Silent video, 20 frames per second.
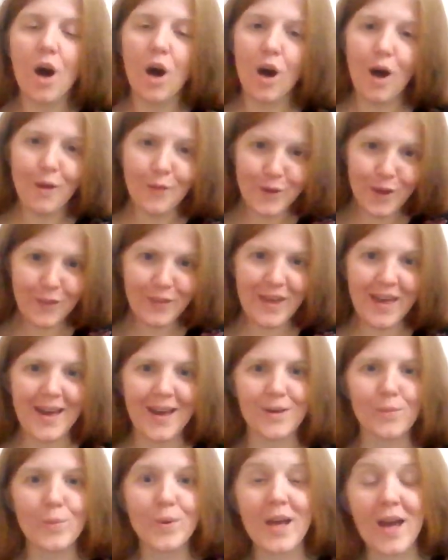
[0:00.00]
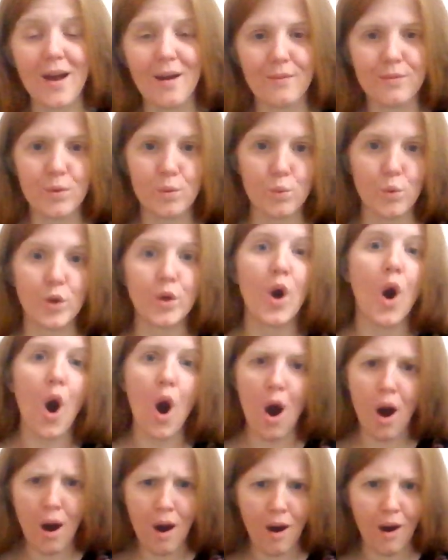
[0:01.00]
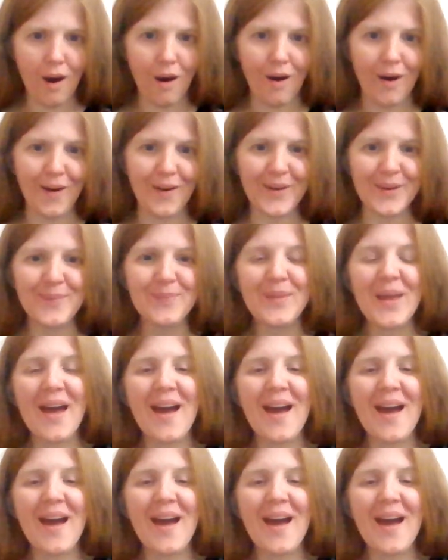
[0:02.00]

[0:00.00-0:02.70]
On the other hand, we have the word har.